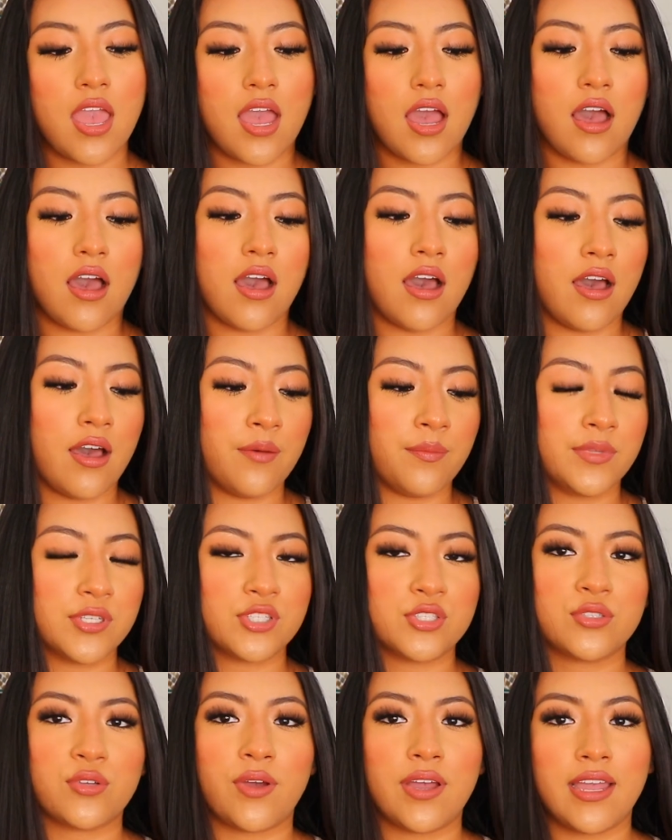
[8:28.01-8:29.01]

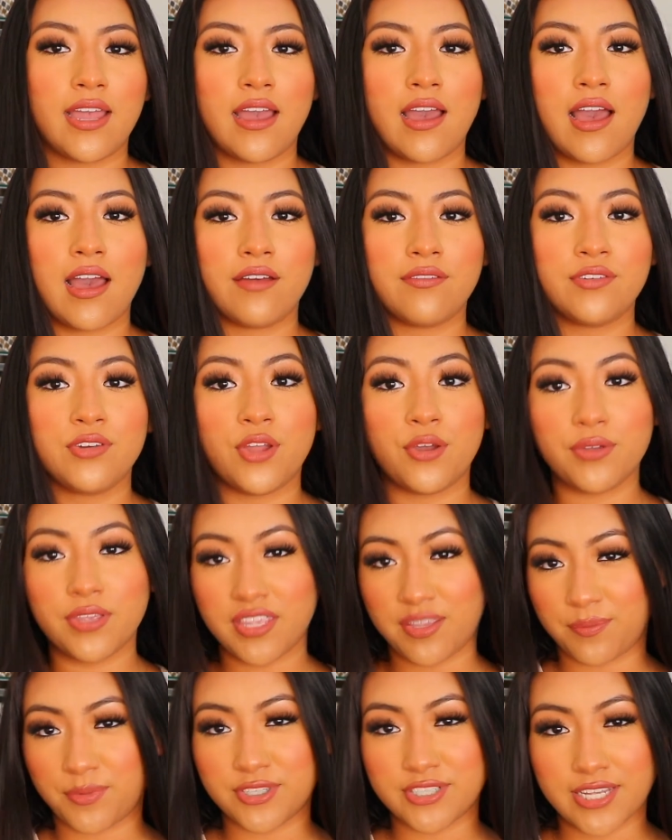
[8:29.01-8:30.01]
So I have no
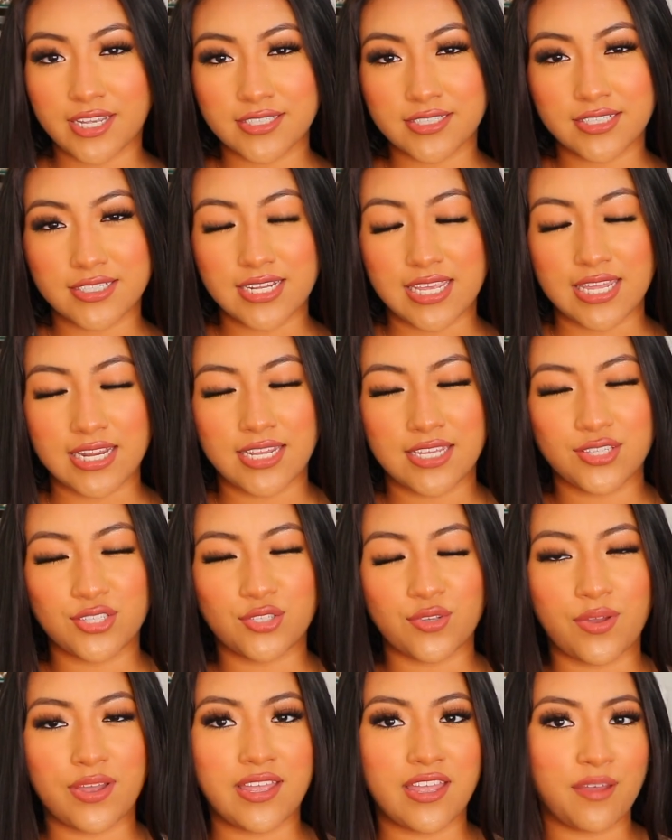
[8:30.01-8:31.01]
heat protectant in it,
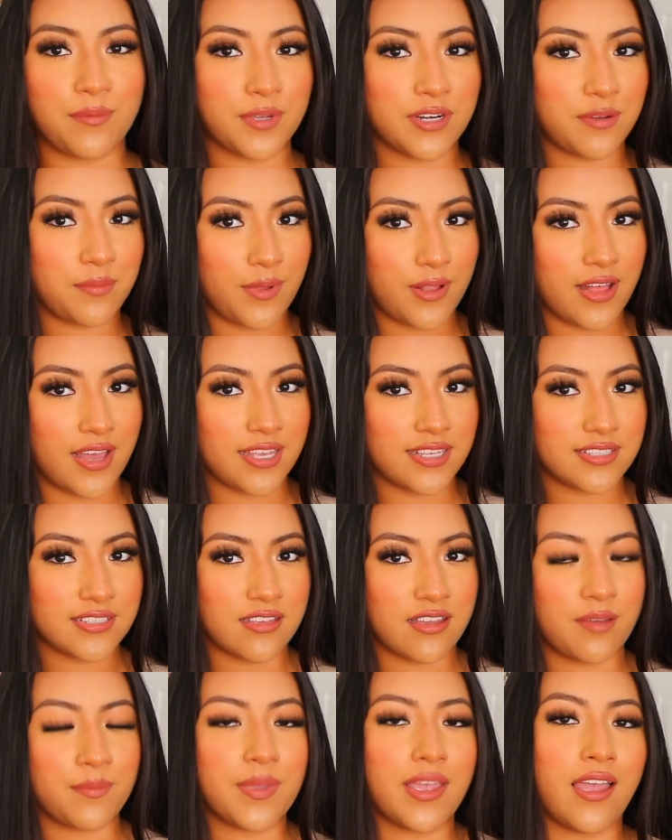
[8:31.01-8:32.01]
so I am going to apply
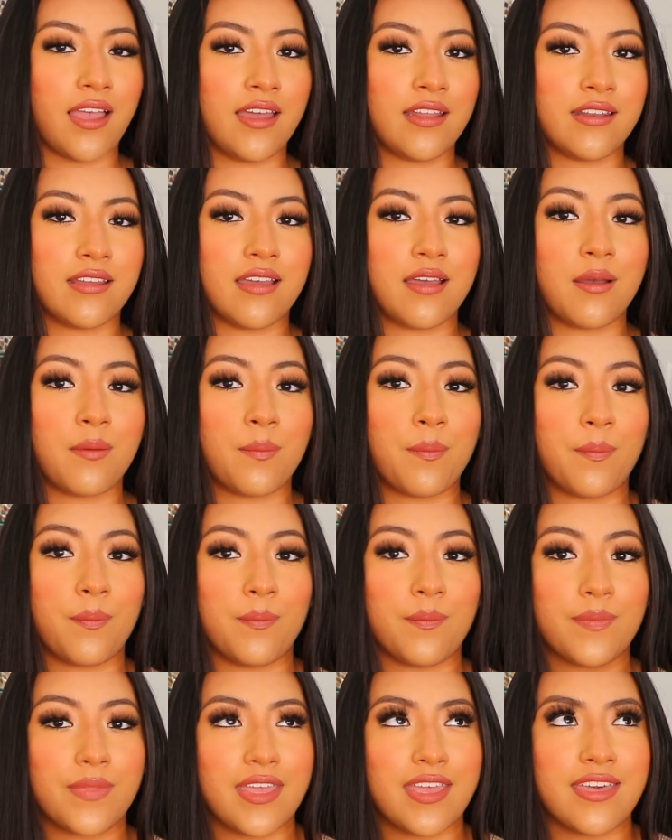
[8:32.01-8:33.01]
some, and
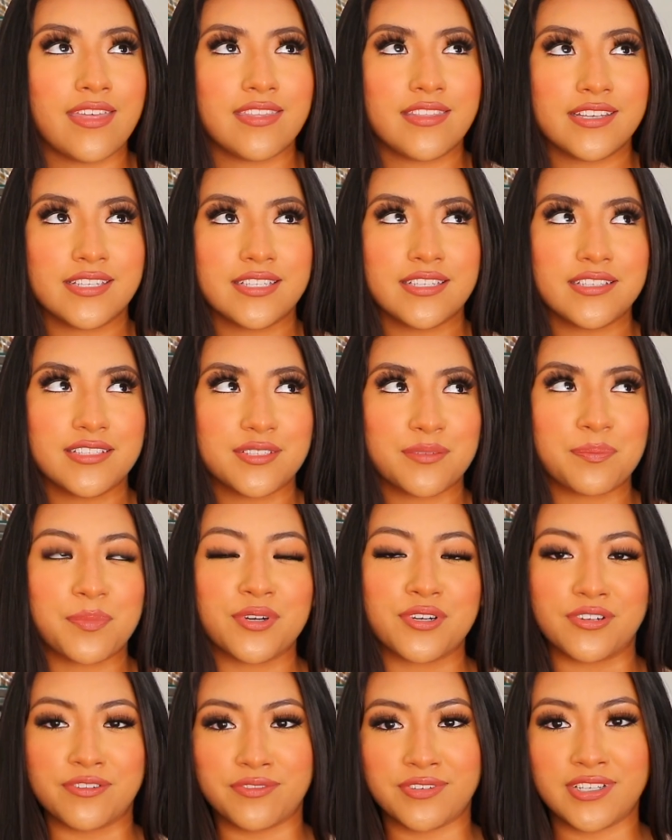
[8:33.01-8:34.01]
this is
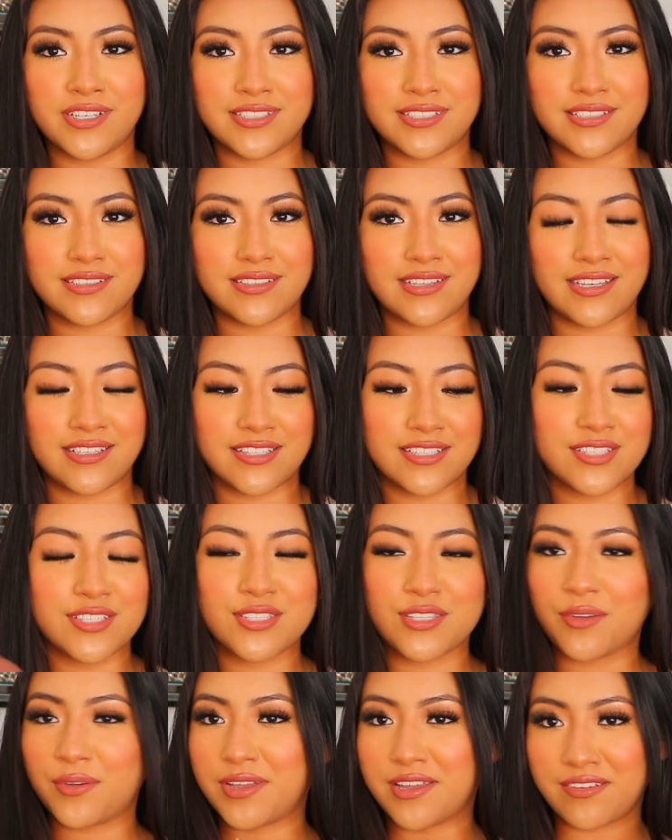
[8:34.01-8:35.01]
perfect. Like, this is
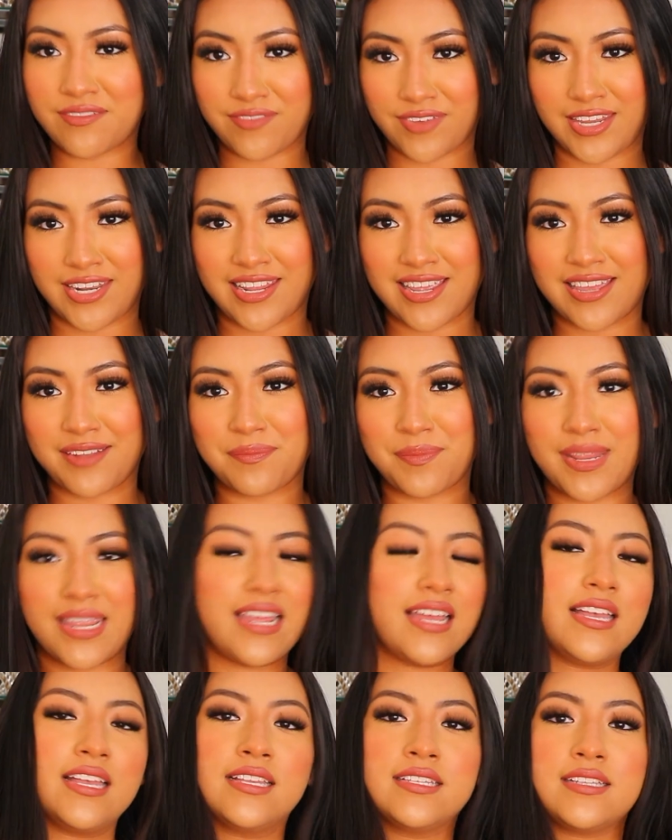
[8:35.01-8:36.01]
so convenient
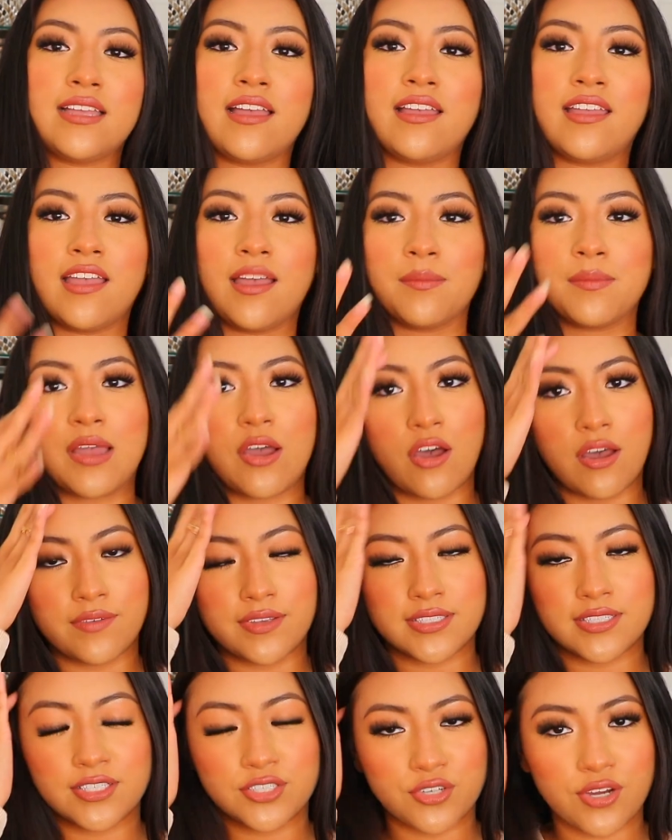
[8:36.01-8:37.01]
because I am
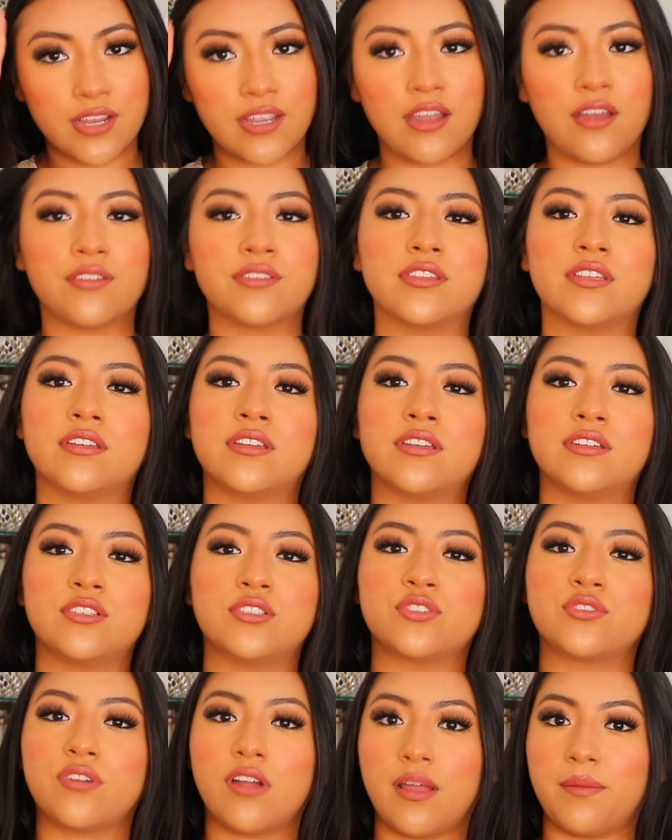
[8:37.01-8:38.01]
obviously trying out the
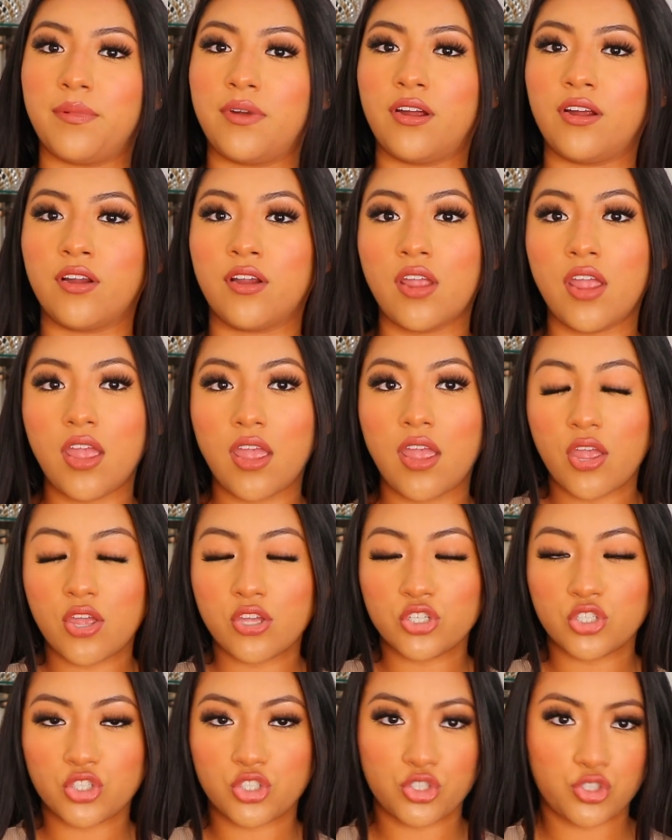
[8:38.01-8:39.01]
Drybar
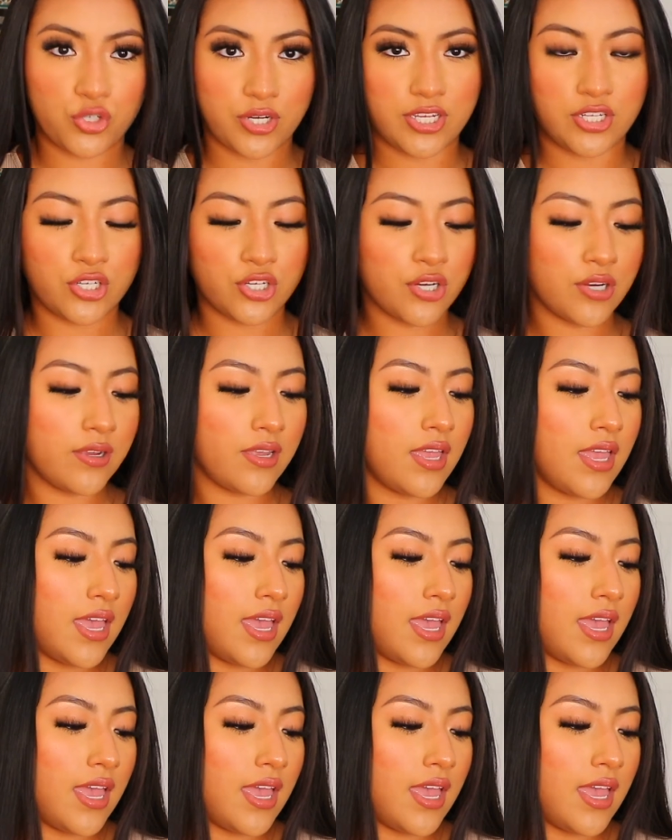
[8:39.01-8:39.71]
straightener.